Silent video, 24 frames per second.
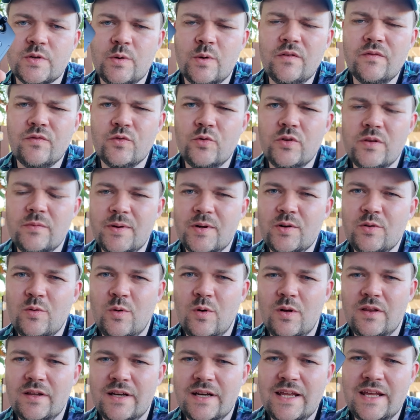So overall, the build
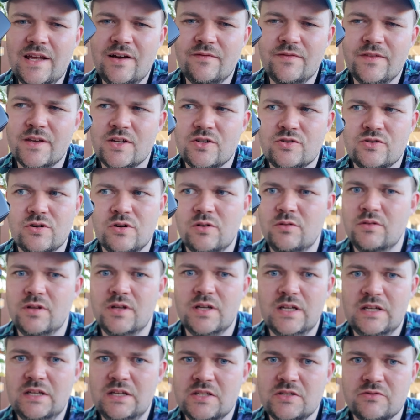quality of the
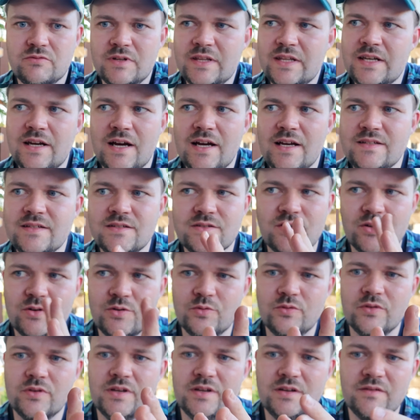controller is really nice. It's got
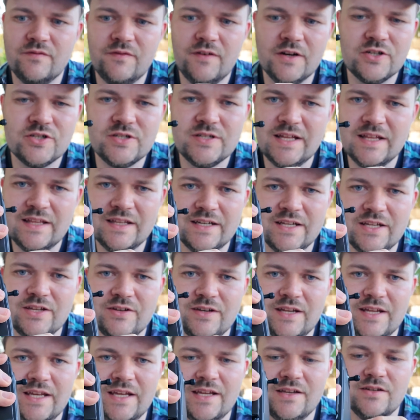all the functionality you
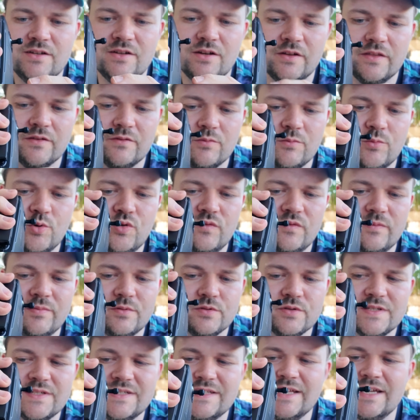need. You've got the
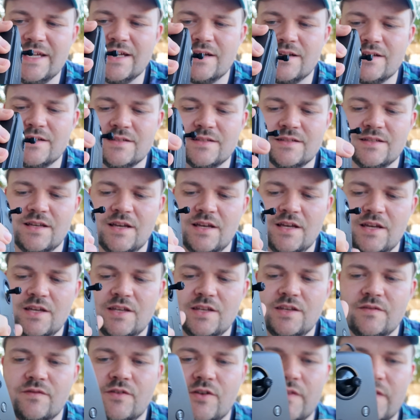removable sticks.
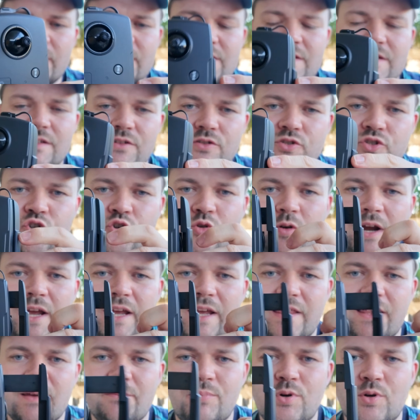You've got this little
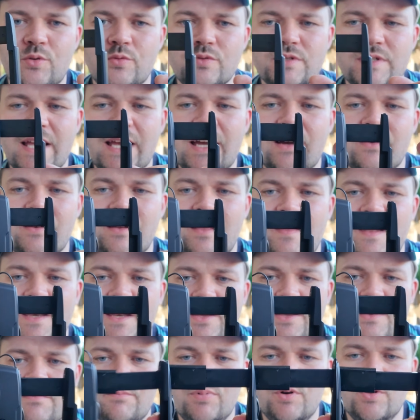tray that pulls out and then
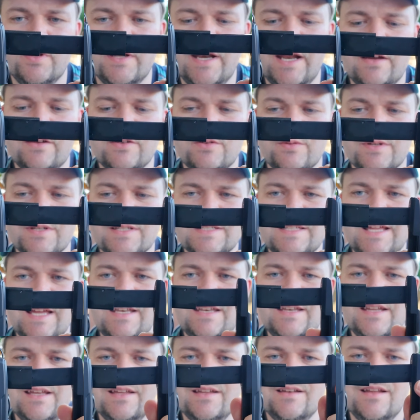you can pull it out to
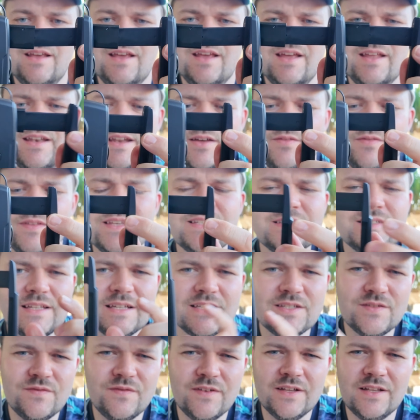extend it. Now this
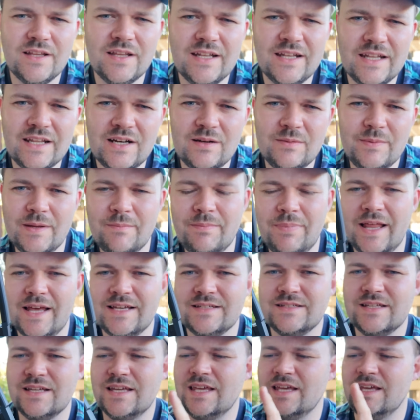does feel a little bit
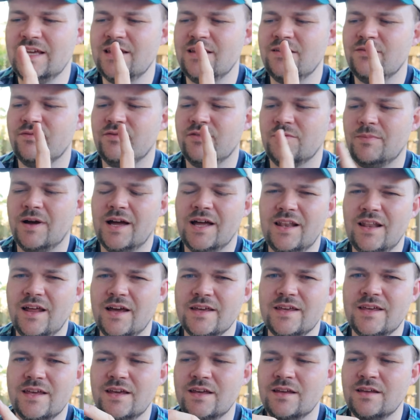plasticky for my
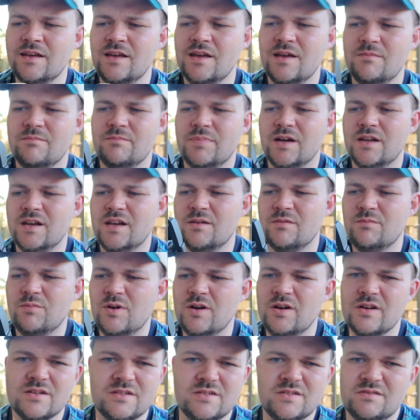liking, but it
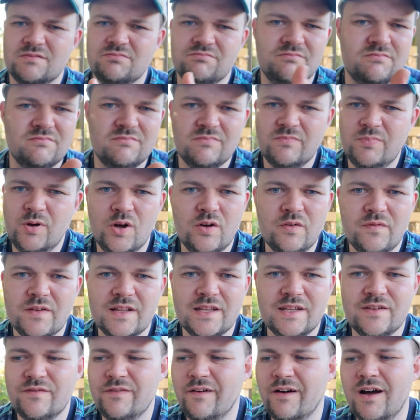works
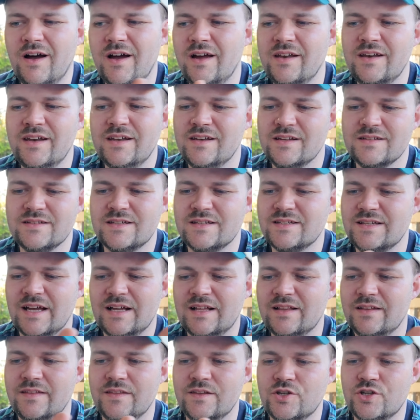perfectly fine and does
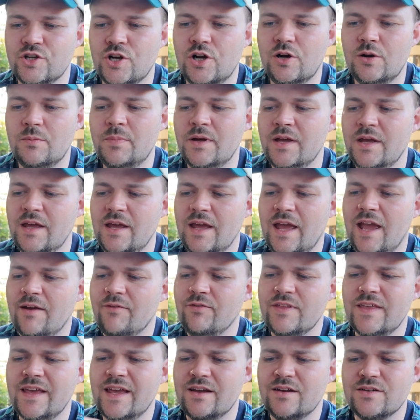exactly the job.
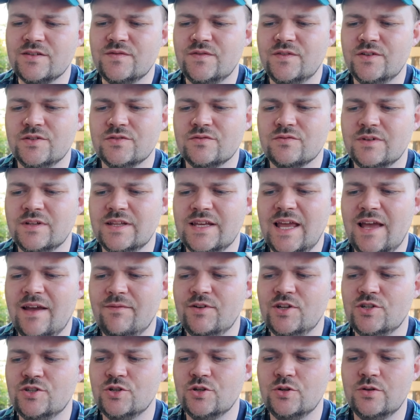Everything else feels really
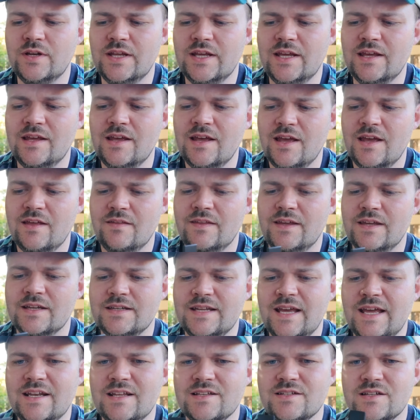heavy duty. The
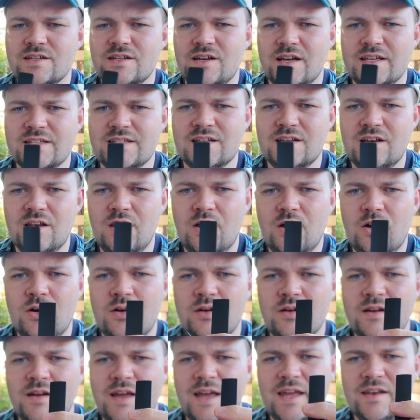antennas are nice and
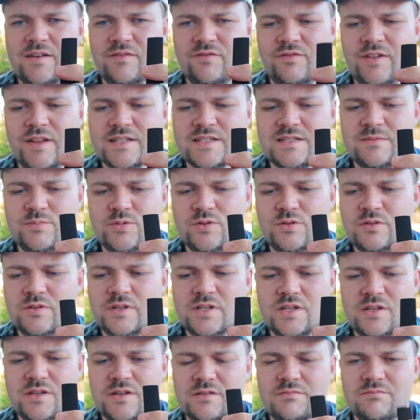long and flexible
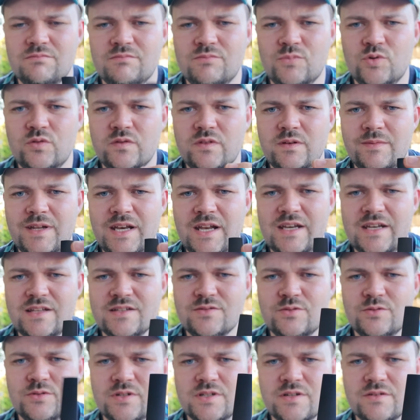and you can move them in any
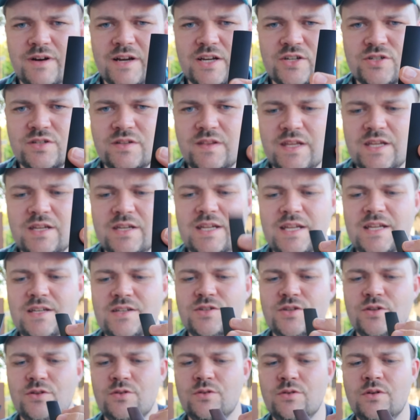sort of direction that you need
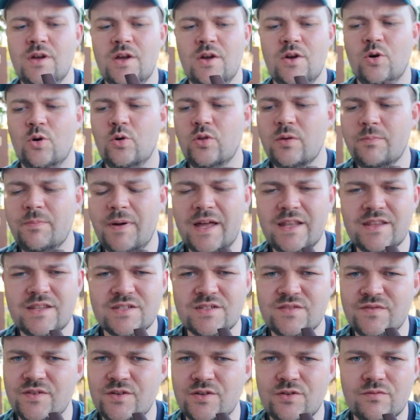to. All the
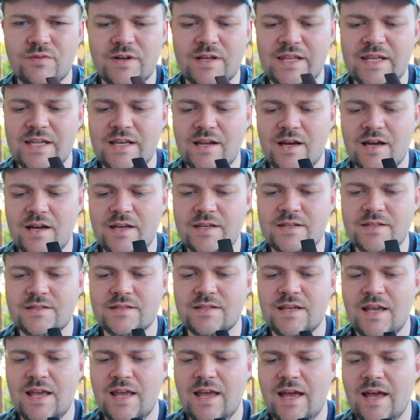buttons feel really
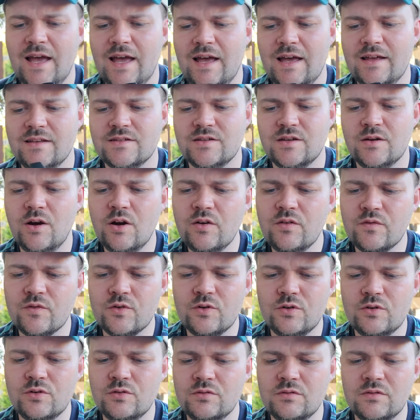nice. Uh, so
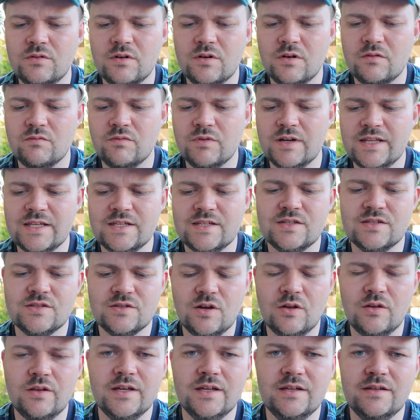overall, really
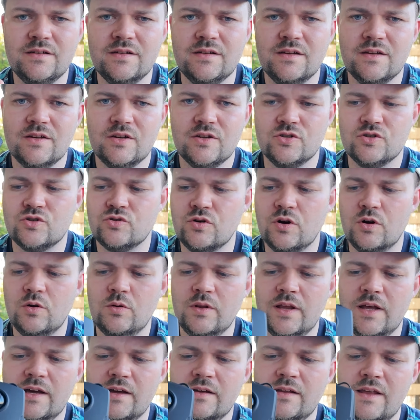solid
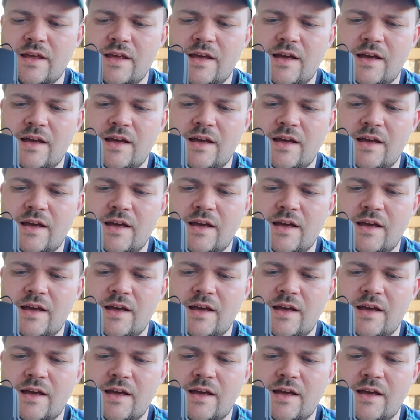controller.